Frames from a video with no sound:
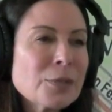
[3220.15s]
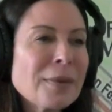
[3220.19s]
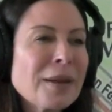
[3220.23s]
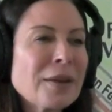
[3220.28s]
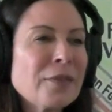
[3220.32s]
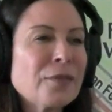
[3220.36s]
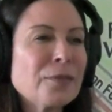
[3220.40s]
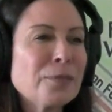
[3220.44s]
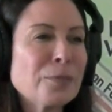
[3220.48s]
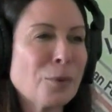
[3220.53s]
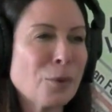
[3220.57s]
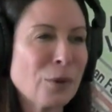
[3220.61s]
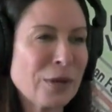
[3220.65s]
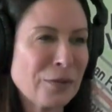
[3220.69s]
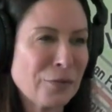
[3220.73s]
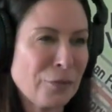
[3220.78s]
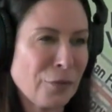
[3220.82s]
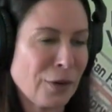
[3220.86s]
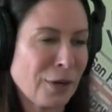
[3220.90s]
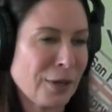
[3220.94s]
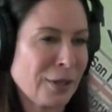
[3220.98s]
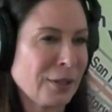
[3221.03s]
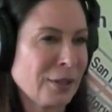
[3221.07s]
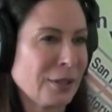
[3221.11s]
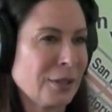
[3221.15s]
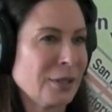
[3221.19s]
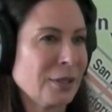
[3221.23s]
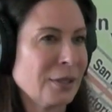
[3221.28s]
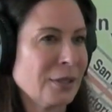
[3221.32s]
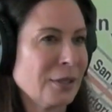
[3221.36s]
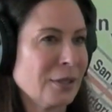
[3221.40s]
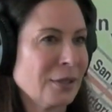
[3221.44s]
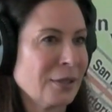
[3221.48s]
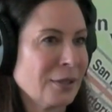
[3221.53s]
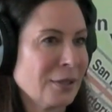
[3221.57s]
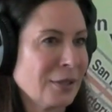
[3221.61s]
To my boyfriend.
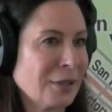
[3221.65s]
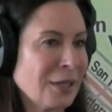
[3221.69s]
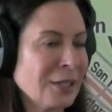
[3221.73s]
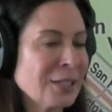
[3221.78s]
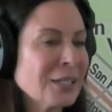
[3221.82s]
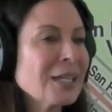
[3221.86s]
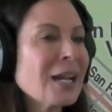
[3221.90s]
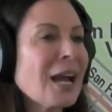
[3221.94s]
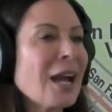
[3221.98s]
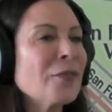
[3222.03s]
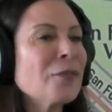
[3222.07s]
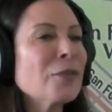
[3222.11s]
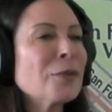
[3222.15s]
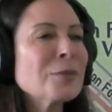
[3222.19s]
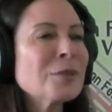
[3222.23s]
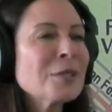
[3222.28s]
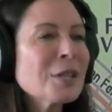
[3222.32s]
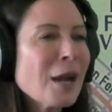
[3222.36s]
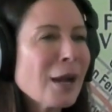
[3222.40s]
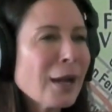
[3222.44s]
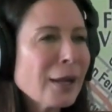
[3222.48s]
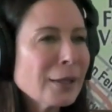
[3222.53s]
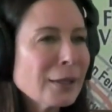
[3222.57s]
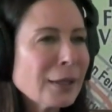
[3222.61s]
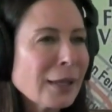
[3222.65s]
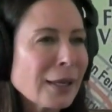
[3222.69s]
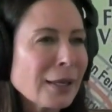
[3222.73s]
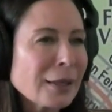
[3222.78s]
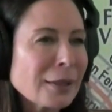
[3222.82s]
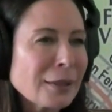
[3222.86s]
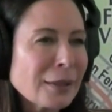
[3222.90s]
Yeah. A guy from Thailand.